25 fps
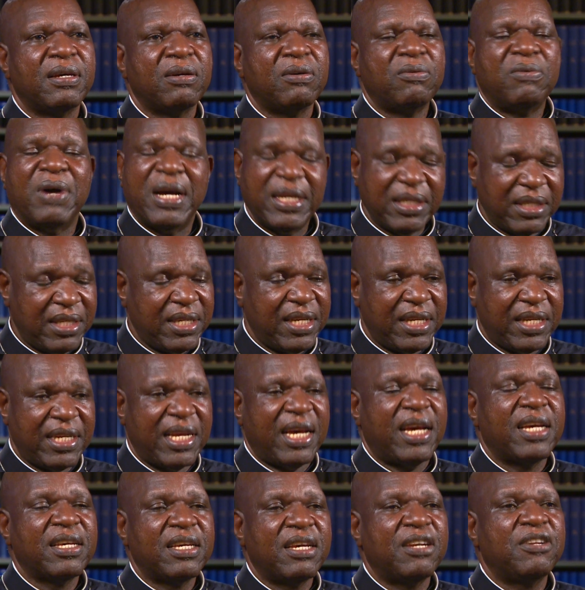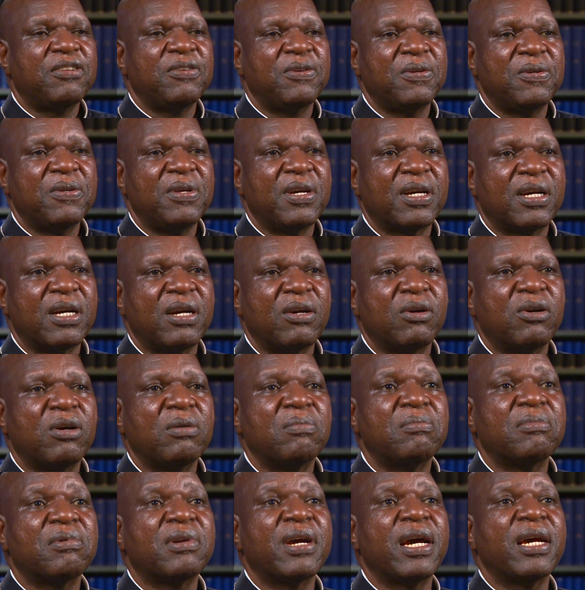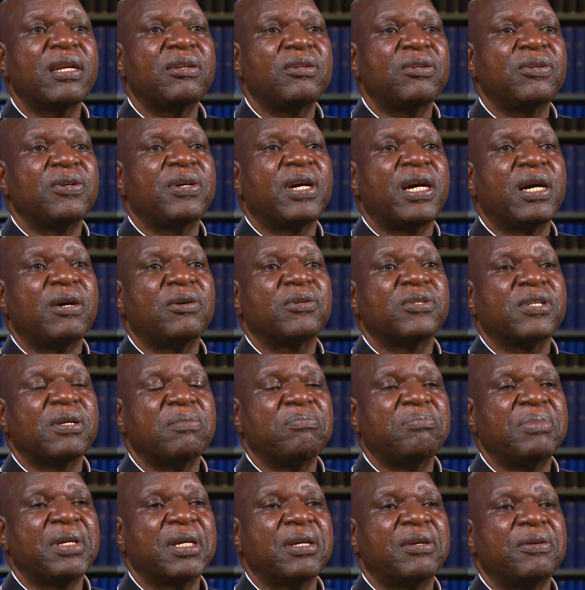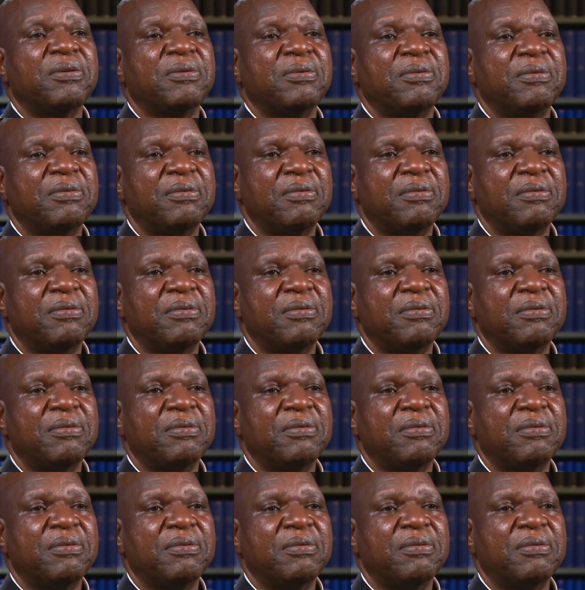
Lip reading: once they target you, they can come right to your house and pick you.